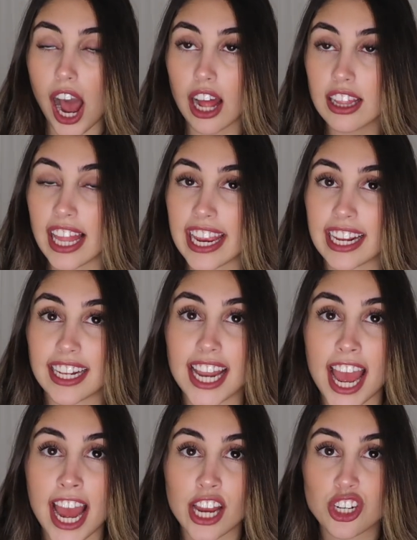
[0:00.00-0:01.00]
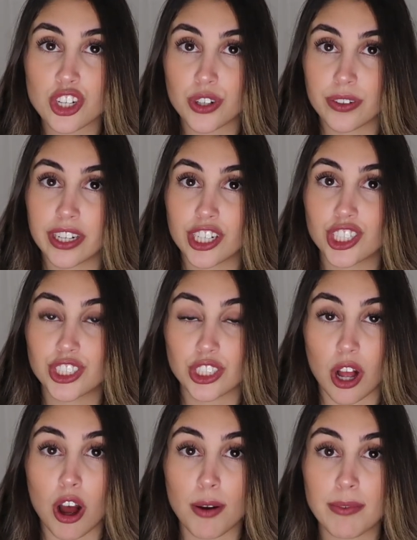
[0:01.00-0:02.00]
like Nash Greer
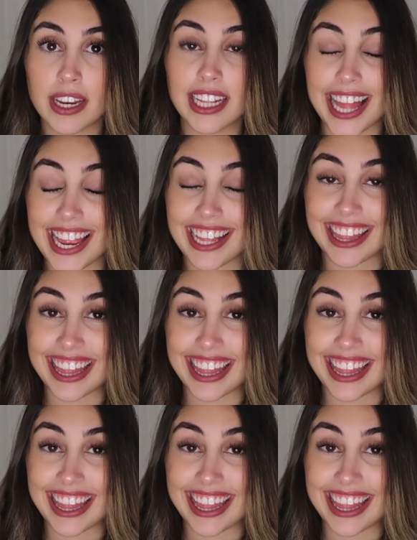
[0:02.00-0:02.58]
saw me like